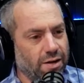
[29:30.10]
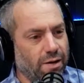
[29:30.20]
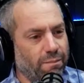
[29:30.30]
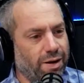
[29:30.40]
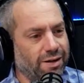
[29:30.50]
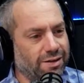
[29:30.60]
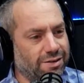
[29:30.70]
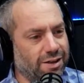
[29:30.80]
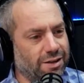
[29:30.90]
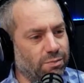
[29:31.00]
But at a
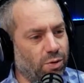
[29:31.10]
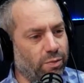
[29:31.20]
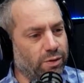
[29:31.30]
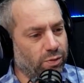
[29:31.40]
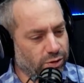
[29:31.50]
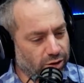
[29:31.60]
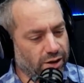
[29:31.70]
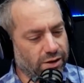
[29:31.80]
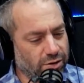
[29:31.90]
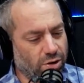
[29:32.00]
certain moment, when you hear
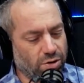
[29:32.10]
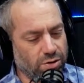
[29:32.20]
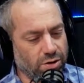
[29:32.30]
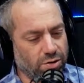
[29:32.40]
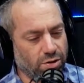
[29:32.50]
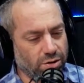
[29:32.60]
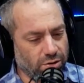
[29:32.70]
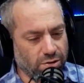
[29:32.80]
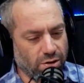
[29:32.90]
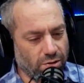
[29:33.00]
the knock on the door,
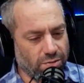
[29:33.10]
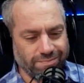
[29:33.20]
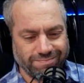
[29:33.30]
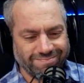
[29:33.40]
you know